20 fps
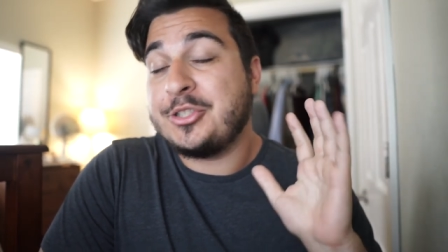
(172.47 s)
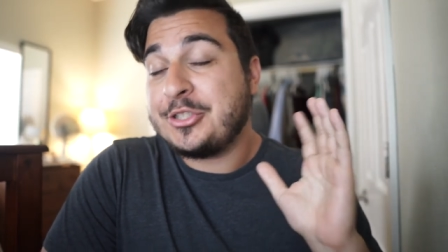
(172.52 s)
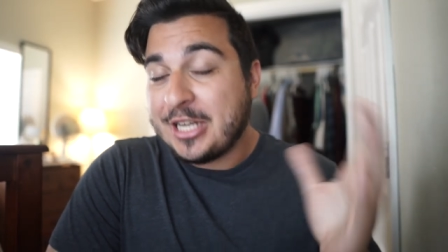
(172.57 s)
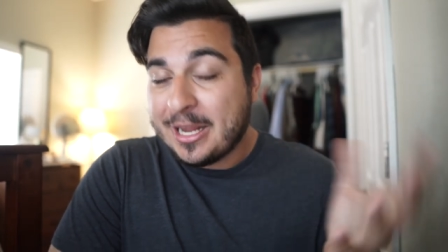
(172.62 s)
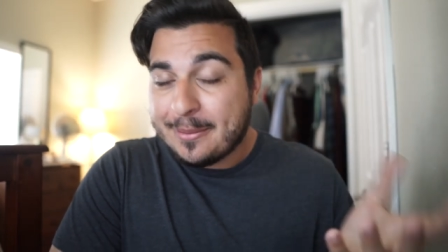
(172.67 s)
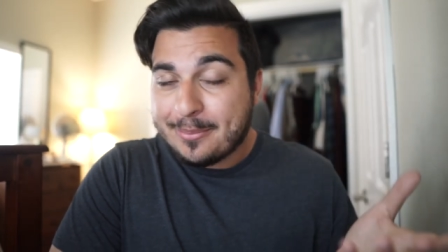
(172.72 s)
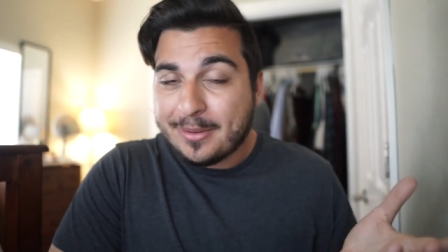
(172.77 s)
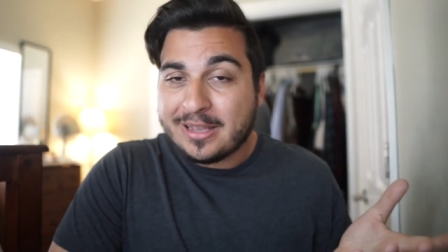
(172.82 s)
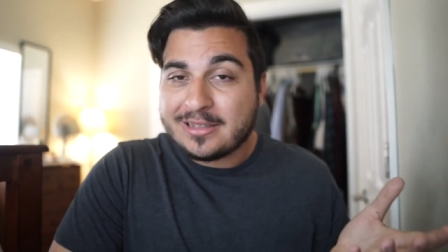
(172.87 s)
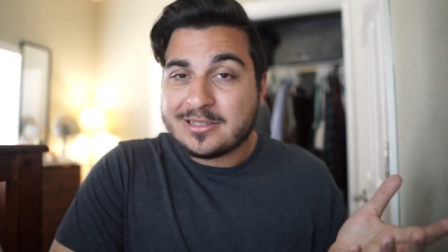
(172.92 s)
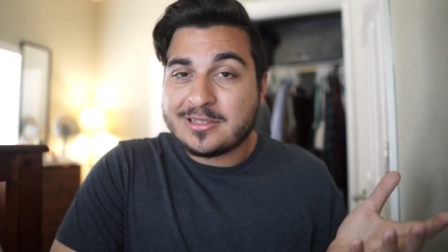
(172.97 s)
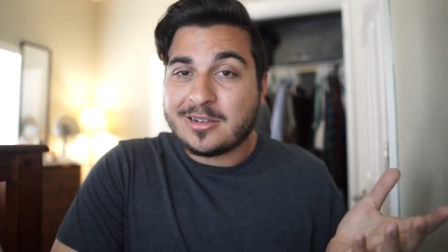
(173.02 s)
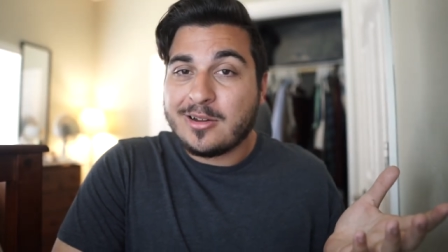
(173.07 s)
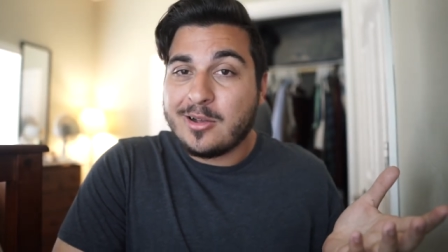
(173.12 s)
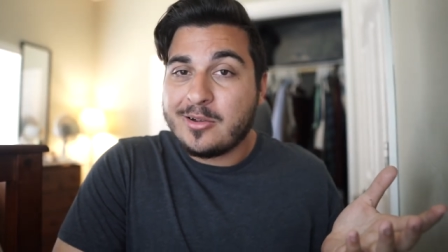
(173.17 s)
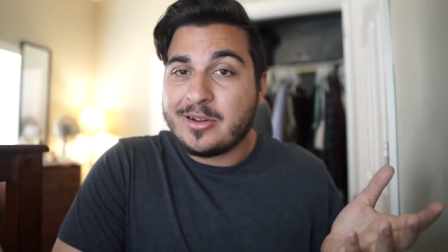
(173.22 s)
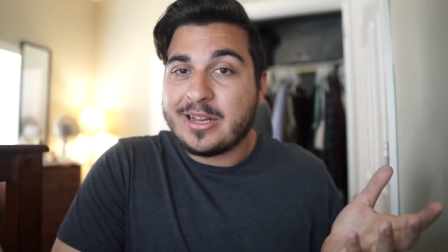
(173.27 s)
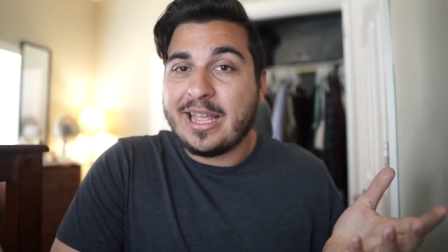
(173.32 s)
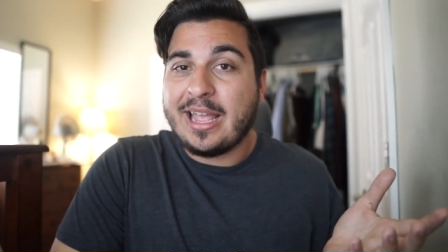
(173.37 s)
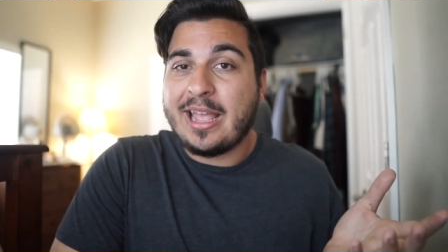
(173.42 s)
JPEGs are
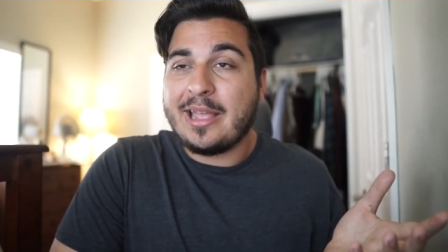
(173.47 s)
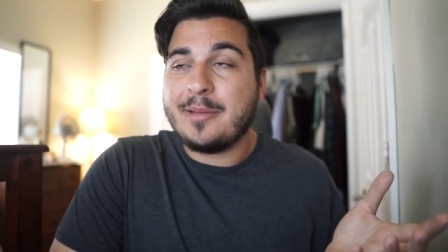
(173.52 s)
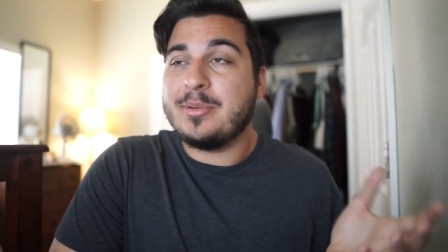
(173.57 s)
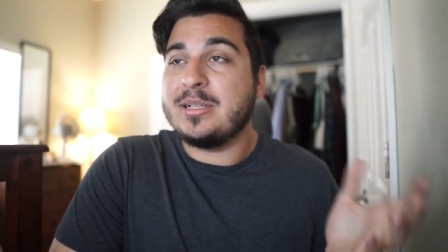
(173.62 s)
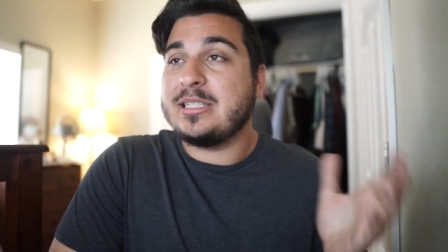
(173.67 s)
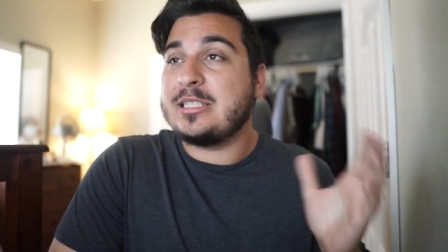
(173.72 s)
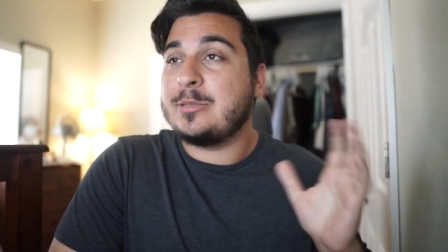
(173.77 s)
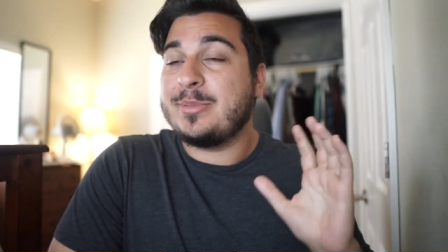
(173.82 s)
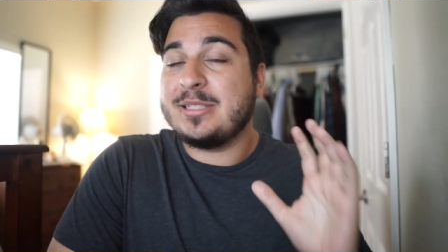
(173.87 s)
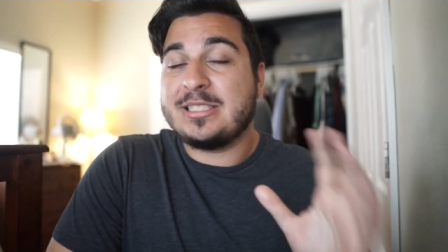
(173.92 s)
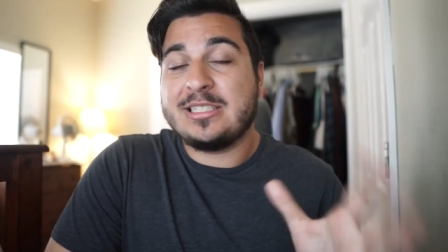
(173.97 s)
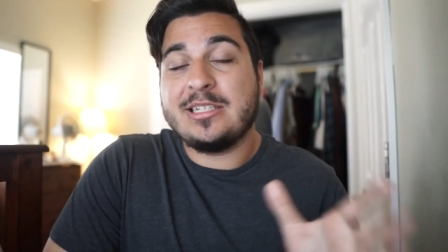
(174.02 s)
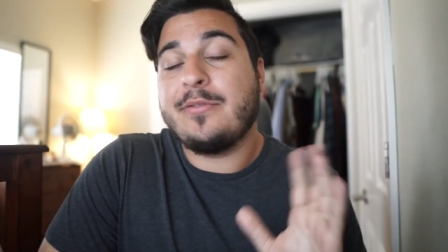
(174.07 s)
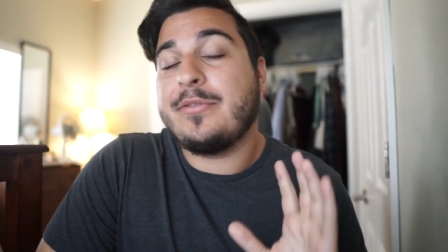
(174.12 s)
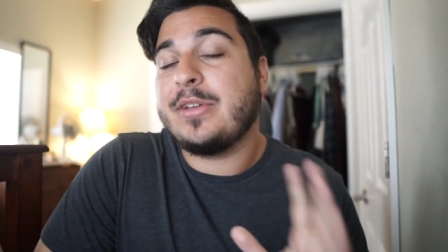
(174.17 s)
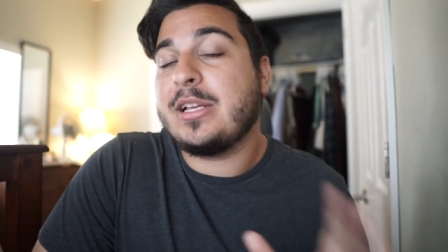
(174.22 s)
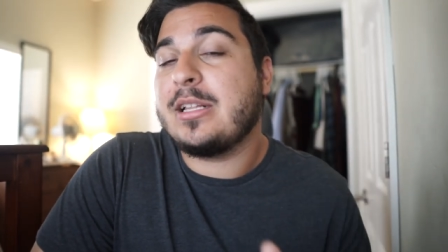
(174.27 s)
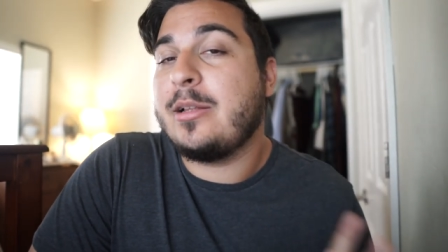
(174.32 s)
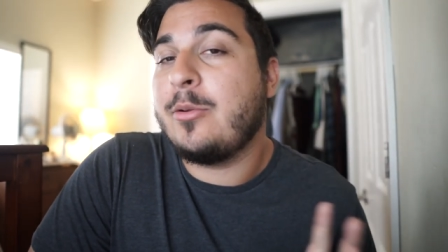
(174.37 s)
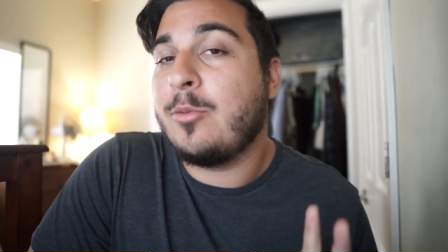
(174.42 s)
okay, but
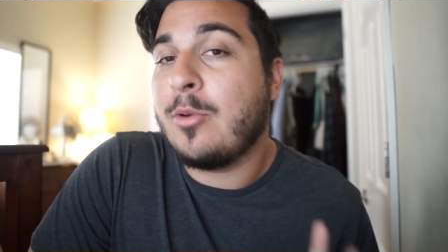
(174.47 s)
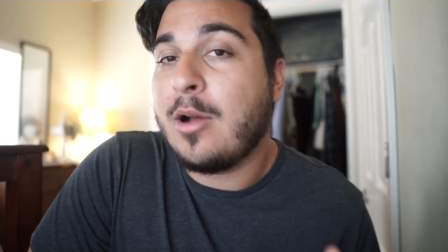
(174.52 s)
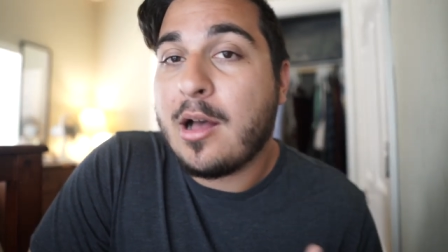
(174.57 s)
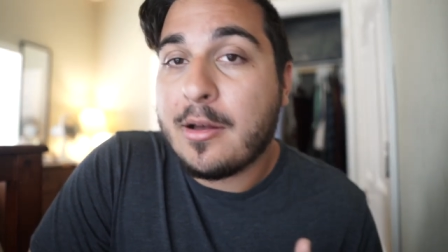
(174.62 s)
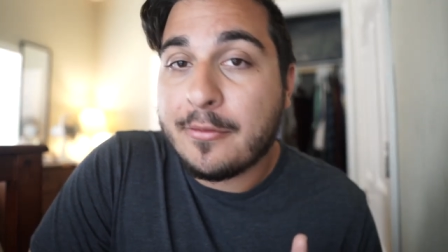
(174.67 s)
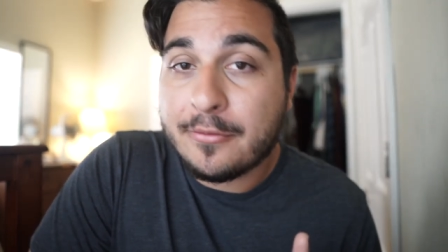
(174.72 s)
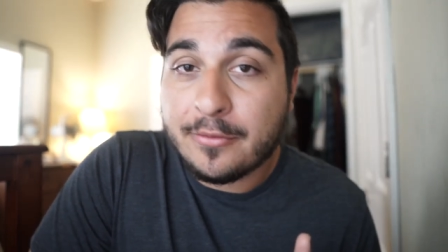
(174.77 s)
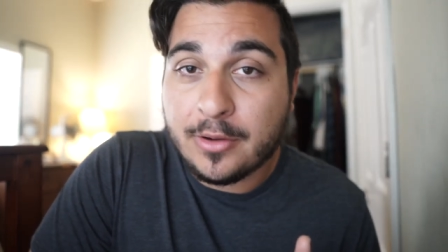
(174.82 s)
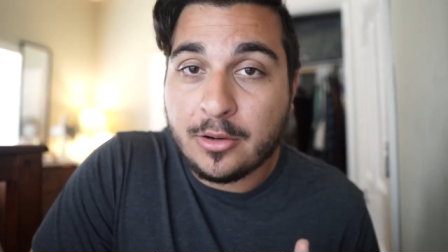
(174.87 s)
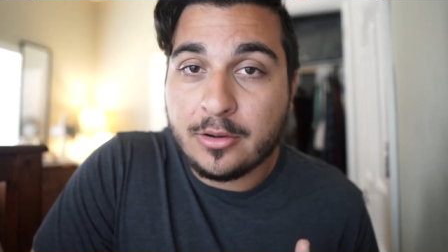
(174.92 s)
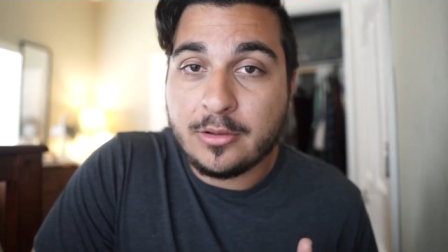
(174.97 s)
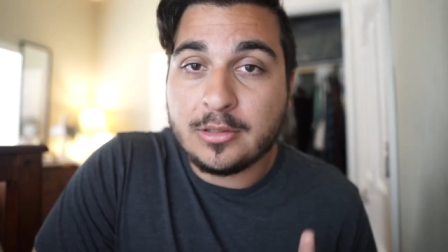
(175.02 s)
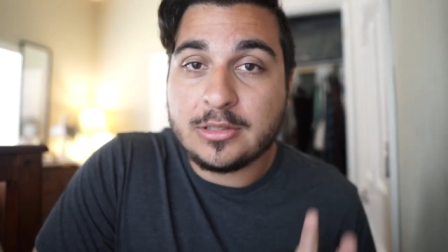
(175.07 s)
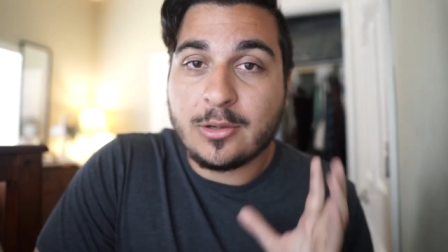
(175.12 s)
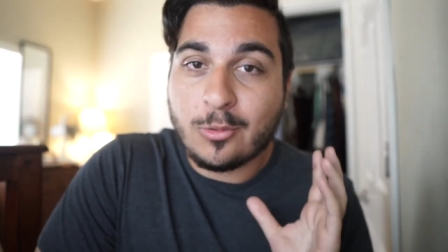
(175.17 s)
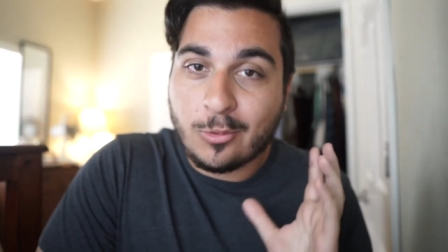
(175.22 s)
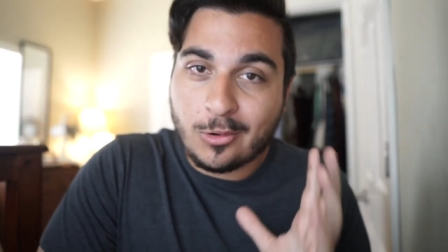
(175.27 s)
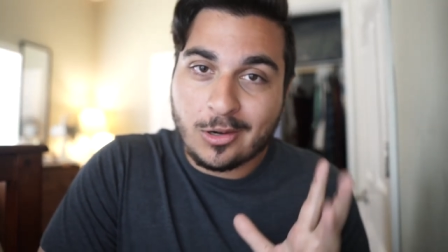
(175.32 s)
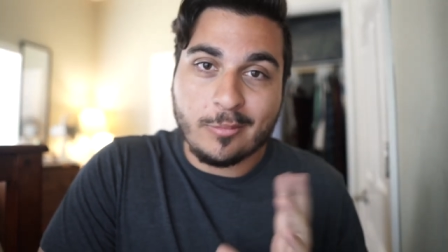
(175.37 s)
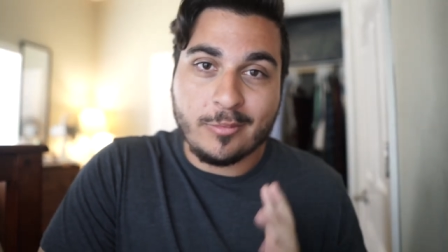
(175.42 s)
specifically raw photos
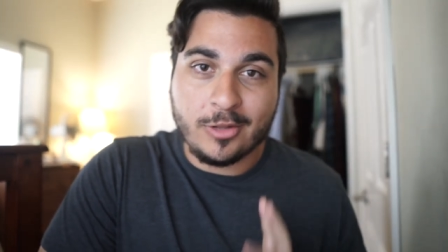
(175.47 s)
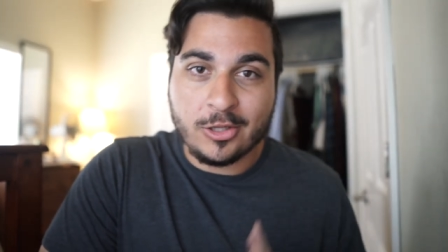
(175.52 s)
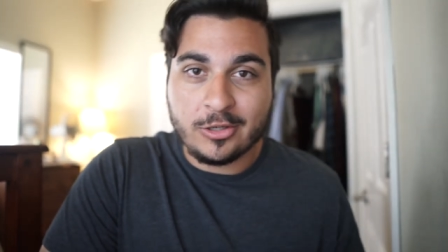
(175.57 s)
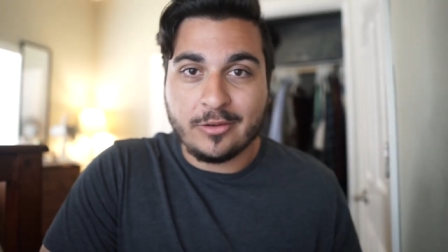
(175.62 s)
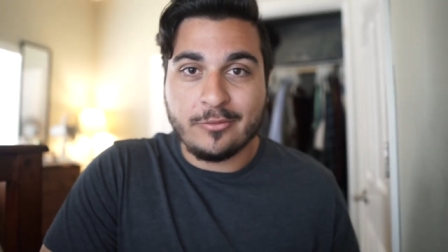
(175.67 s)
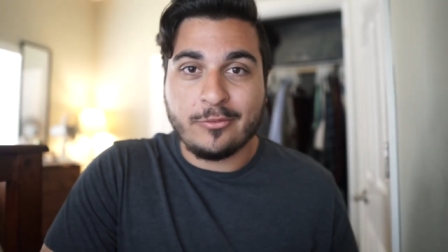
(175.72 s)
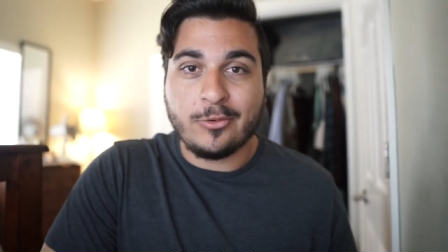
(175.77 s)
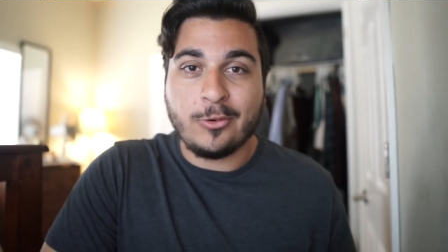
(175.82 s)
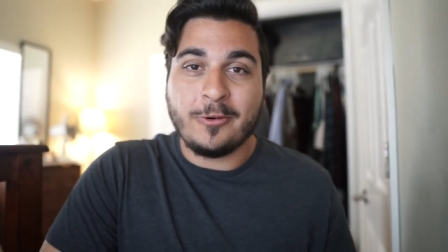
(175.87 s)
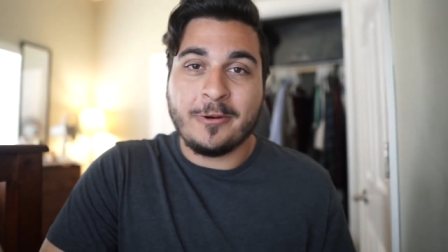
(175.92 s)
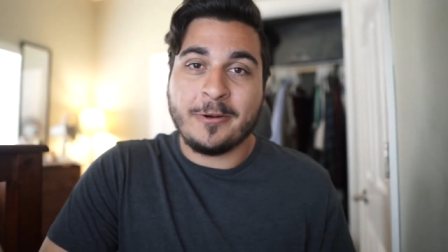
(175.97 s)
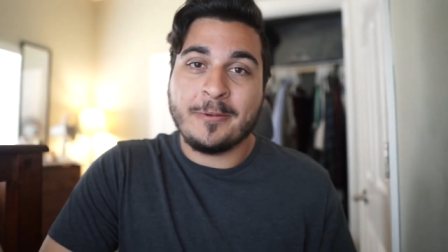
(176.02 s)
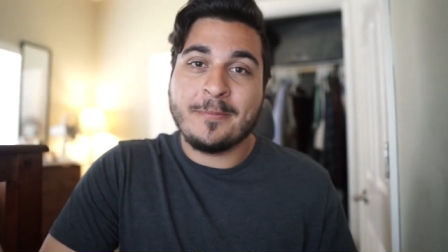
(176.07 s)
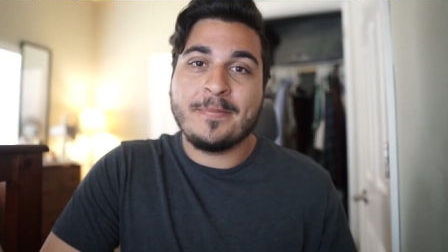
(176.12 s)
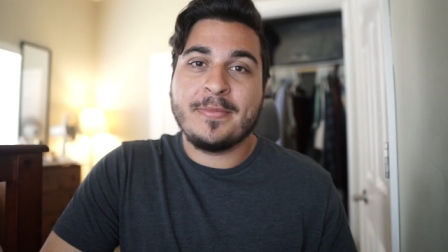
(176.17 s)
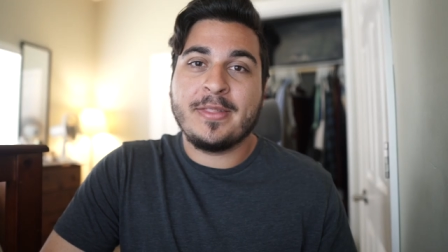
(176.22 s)
are what I'm looking for.